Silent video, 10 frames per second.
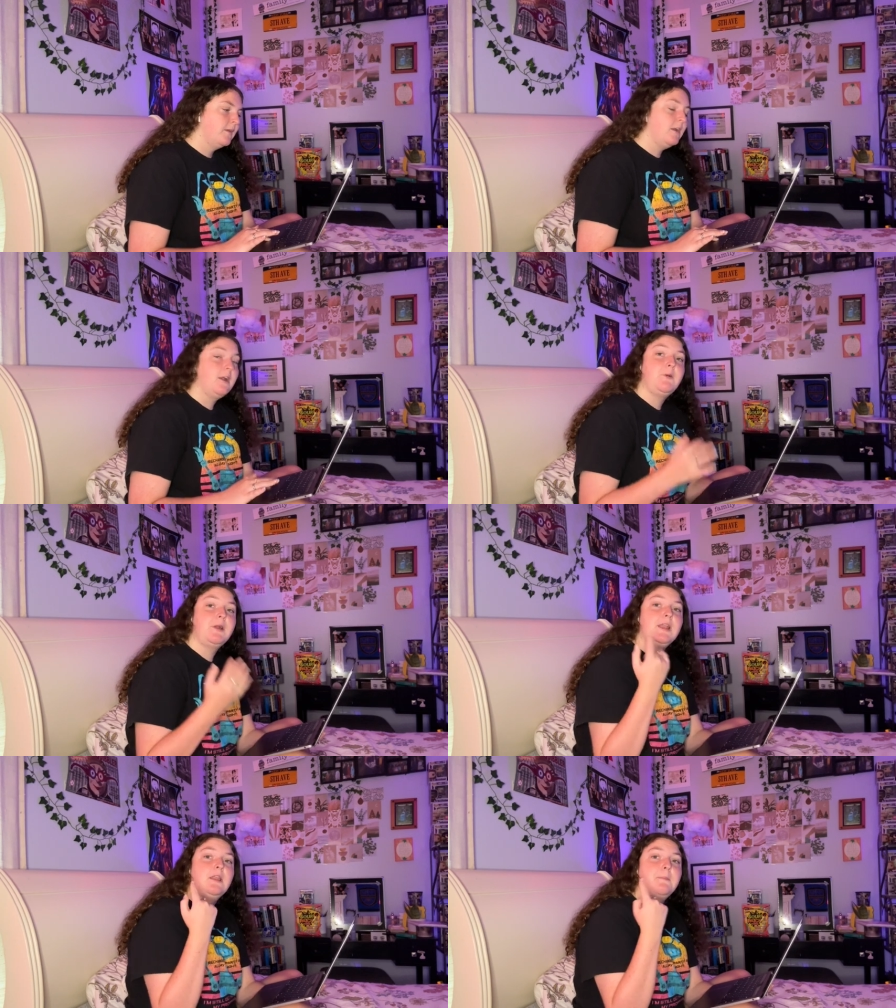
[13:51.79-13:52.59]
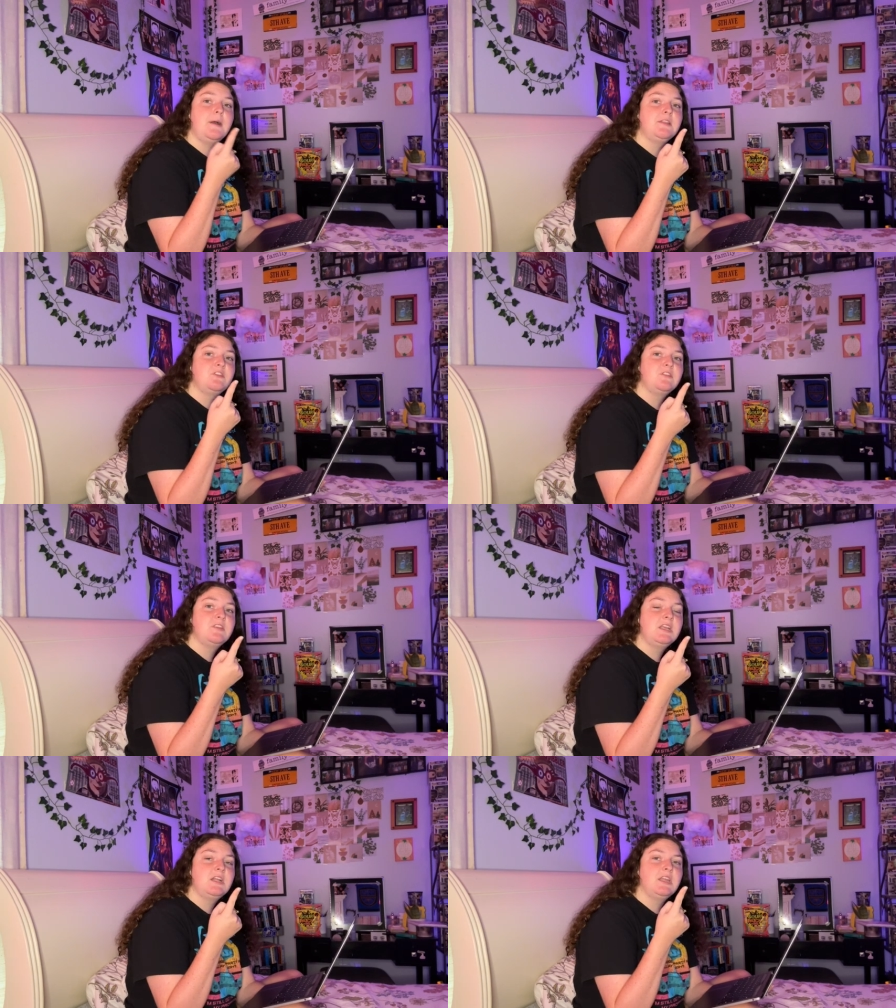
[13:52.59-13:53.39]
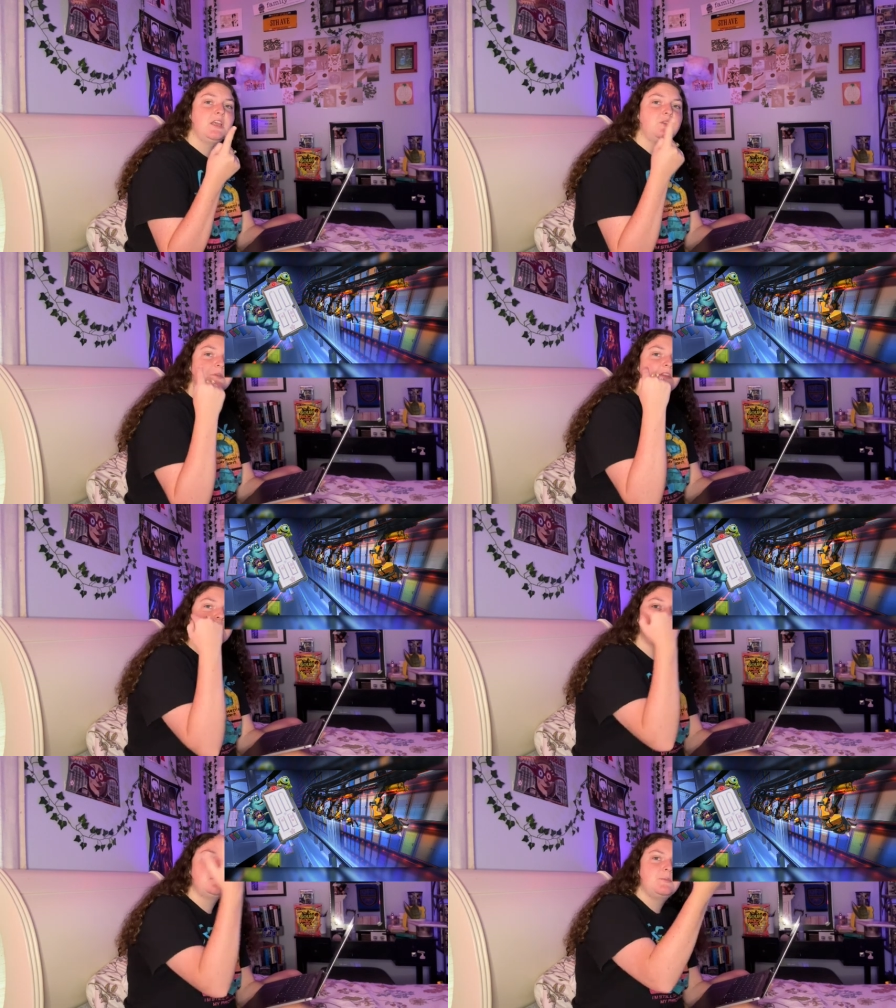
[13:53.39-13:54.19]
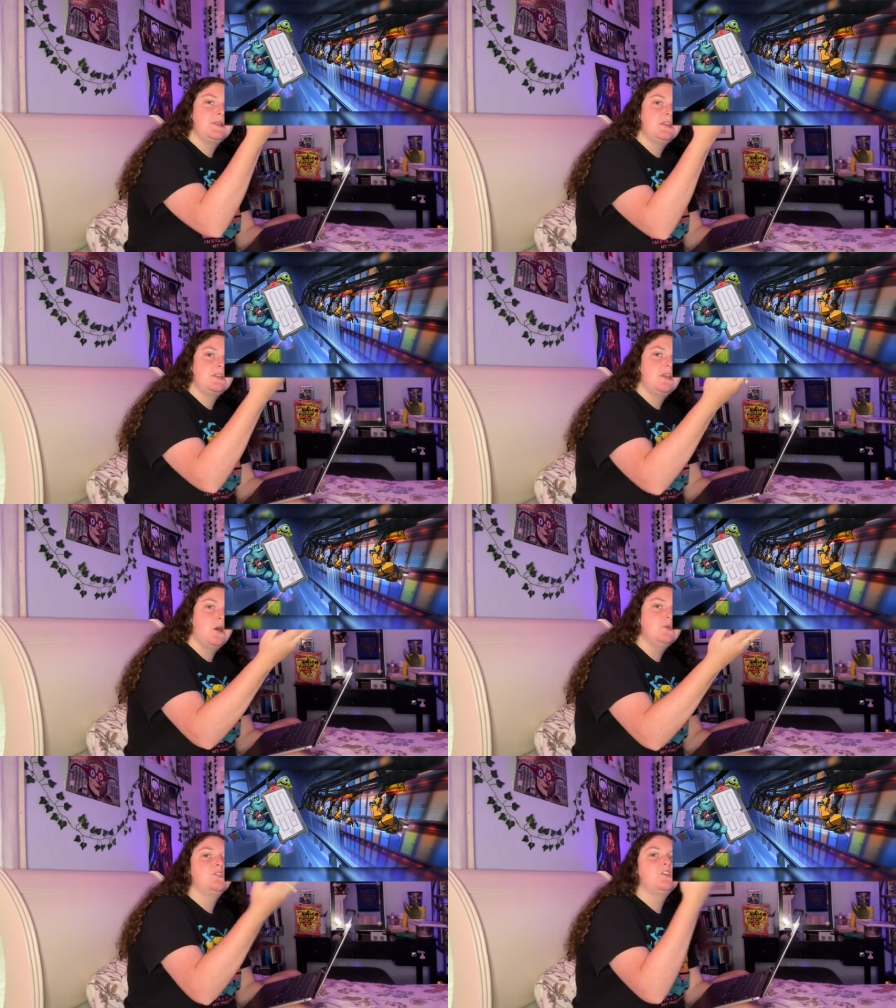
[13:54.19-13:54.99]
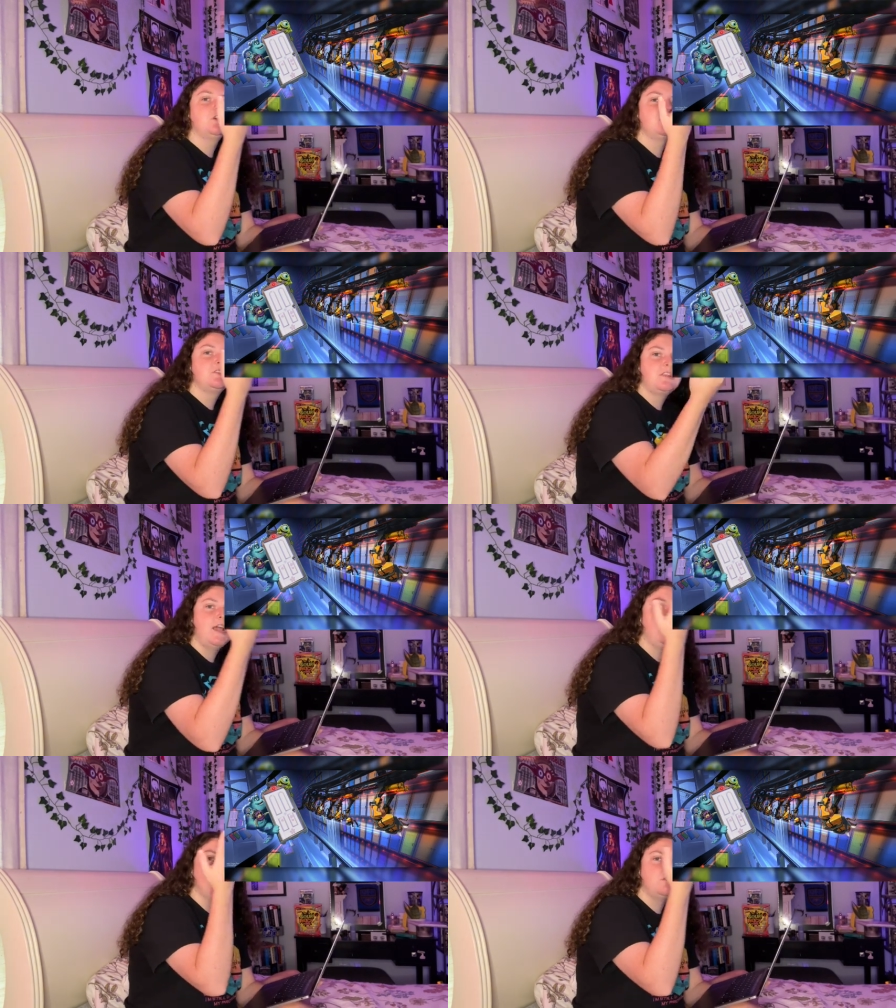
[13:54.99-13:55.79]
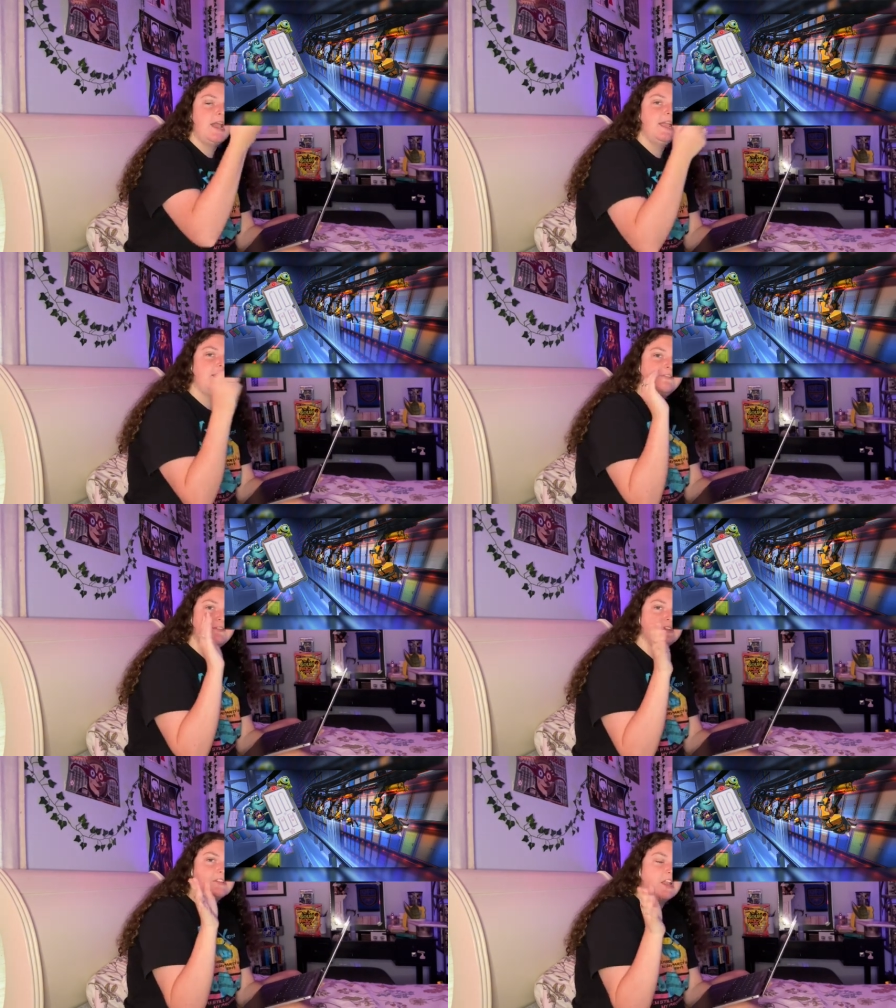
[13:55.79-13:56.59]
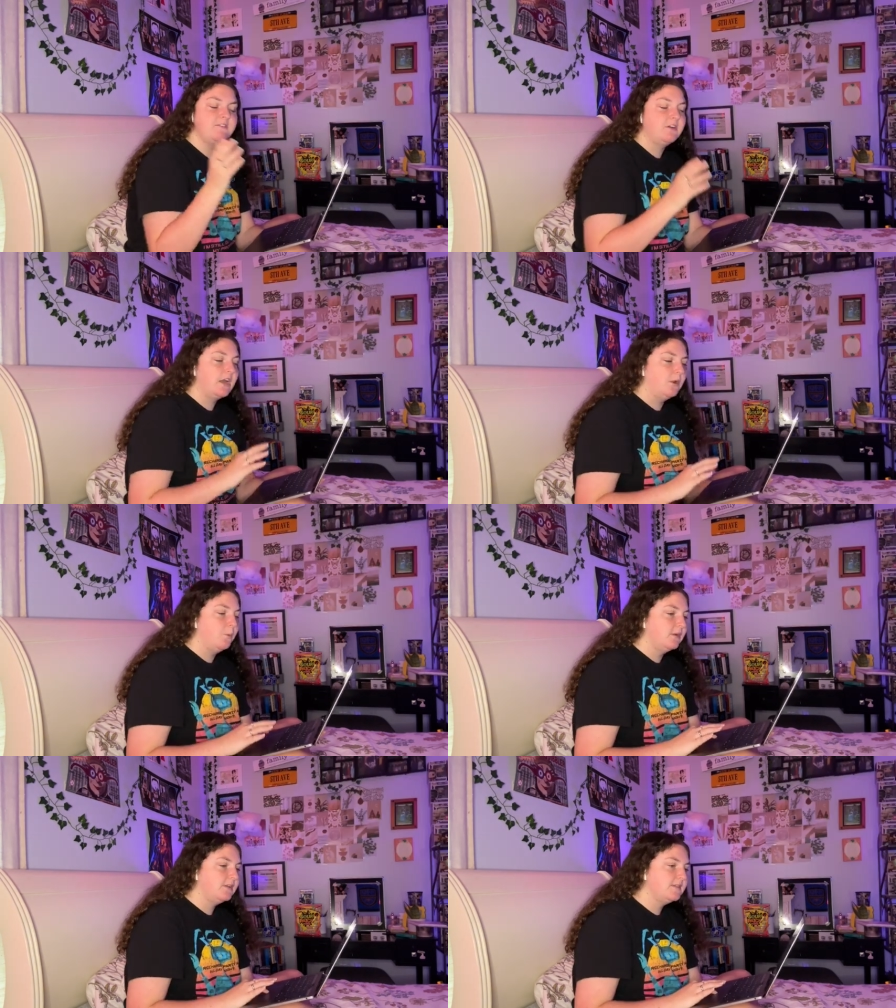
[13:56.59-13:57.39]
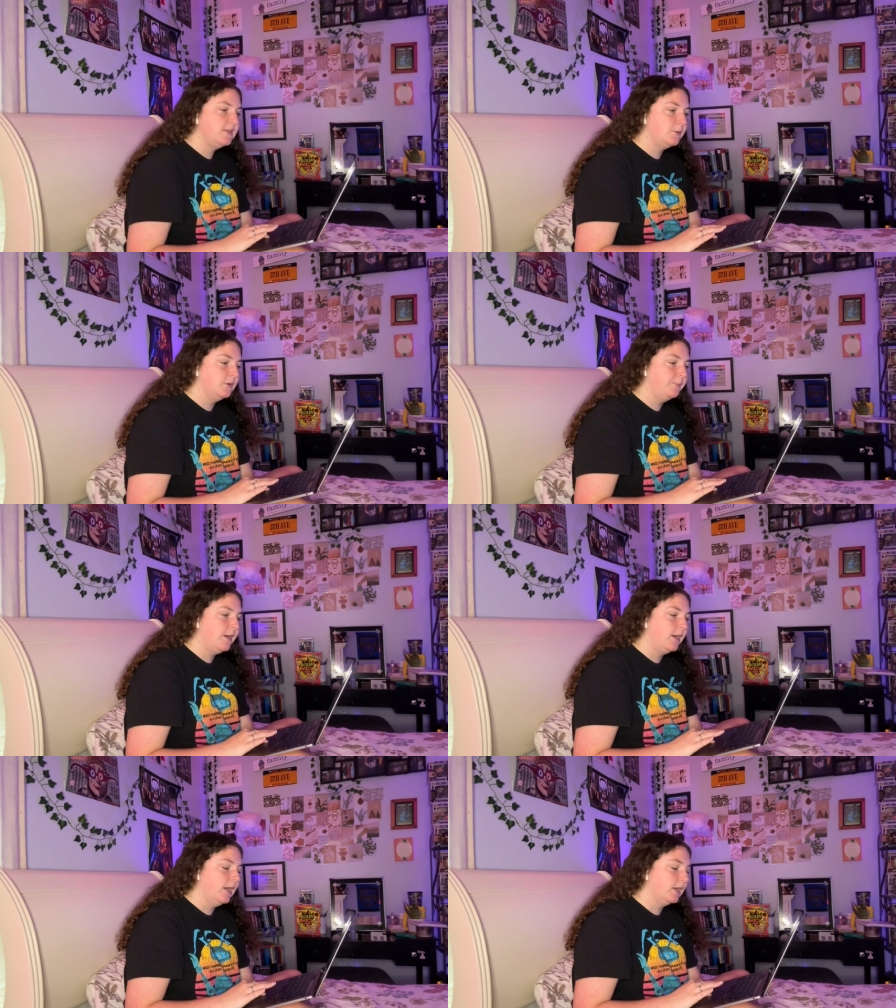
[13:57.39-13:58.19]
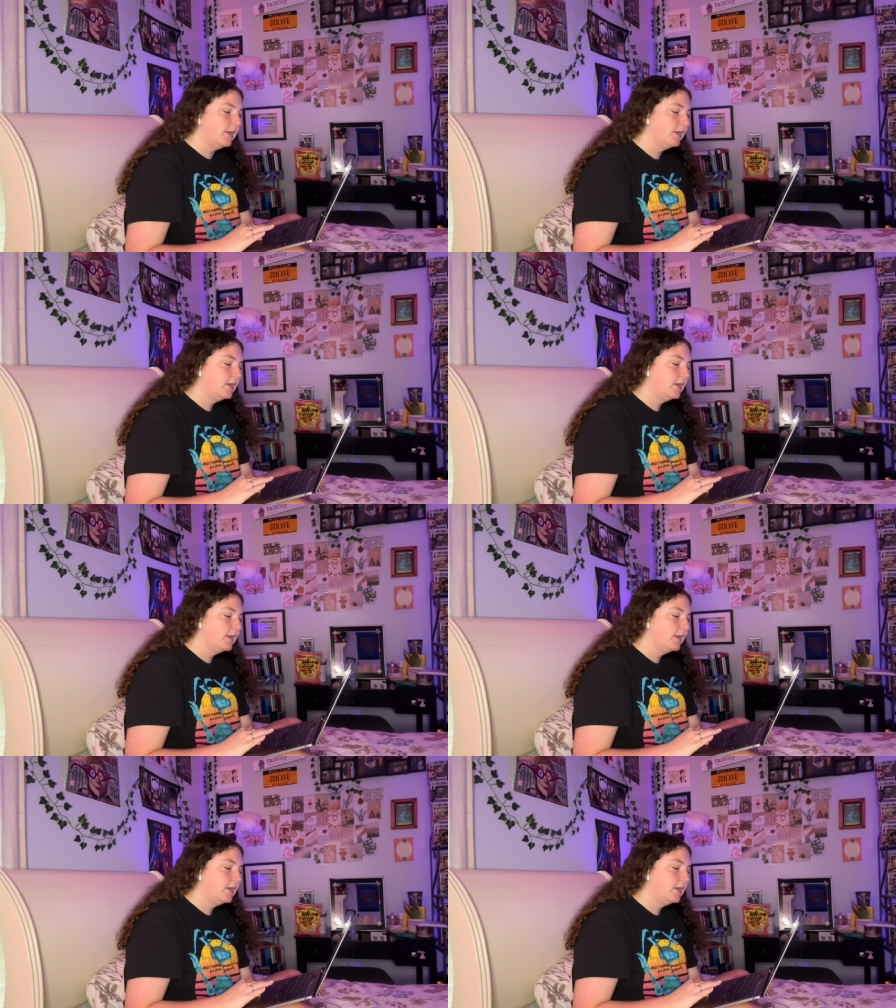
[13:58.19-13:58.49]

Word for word: Alright, we're getting on Monsters Inc. land with the suspended coaster style ride, the first ever at a Walt Disney World park.